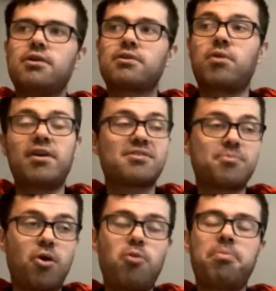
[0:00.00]
Quite a
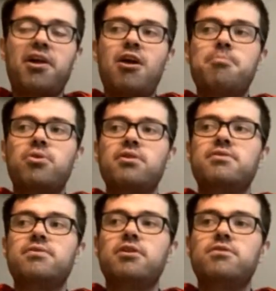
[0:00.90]
small player, but
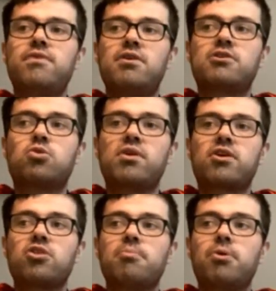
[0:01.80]
he's very quick
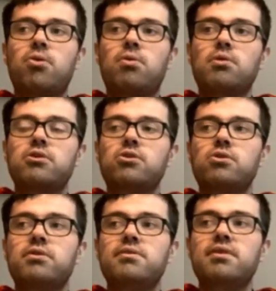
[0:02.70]
on the ball.
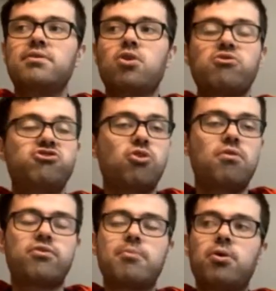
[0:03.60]
He's always showing
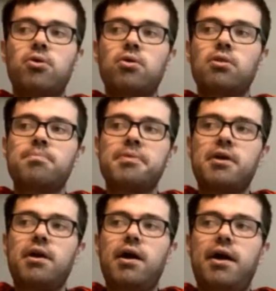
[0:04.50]
for the ball,
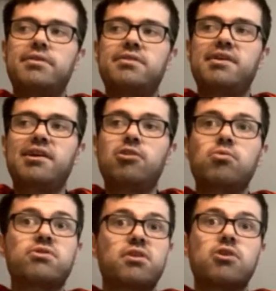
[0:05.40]
and he
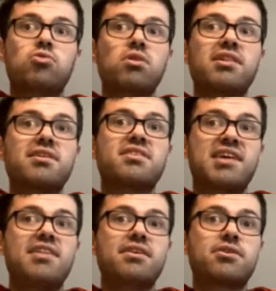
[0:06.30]
looks a good little
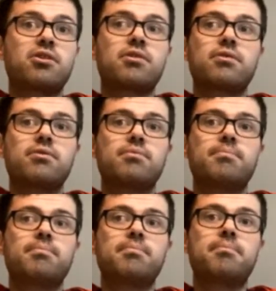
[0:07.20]
technical
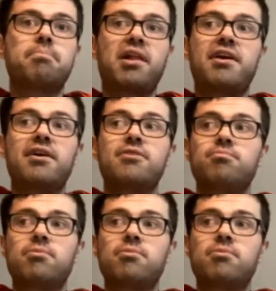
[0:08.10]
player.